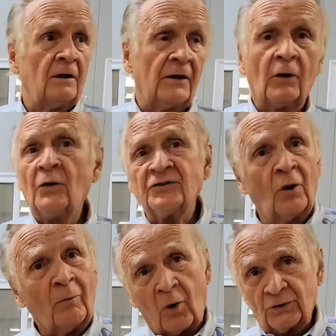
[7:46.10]
There was no
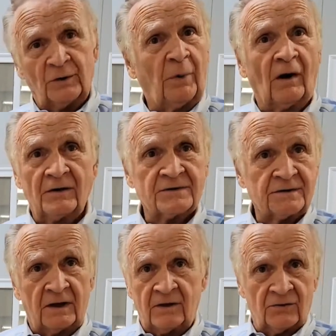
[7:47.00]
molded parts
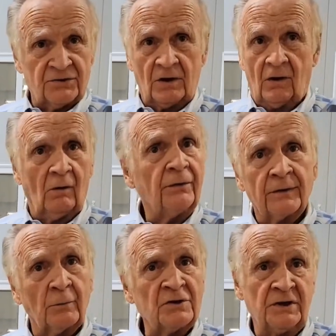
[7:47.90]
10 years ago.
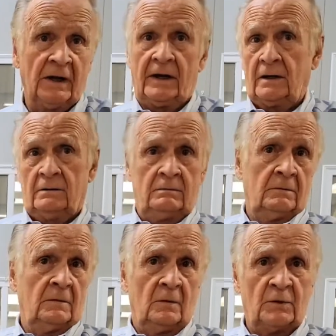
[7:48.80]
There wasn't any.
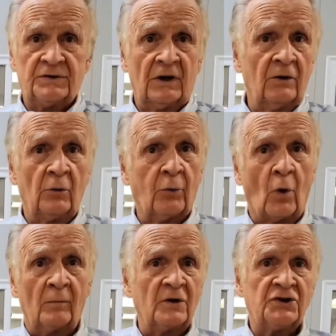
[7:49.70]
We started with
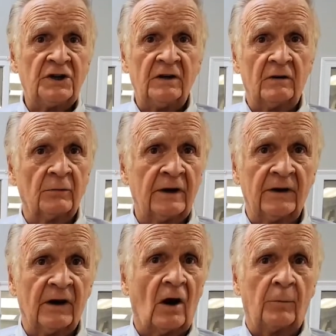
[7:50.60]
one machine and ran
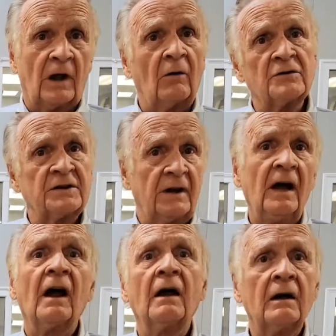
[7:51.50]
it a couple hours a day.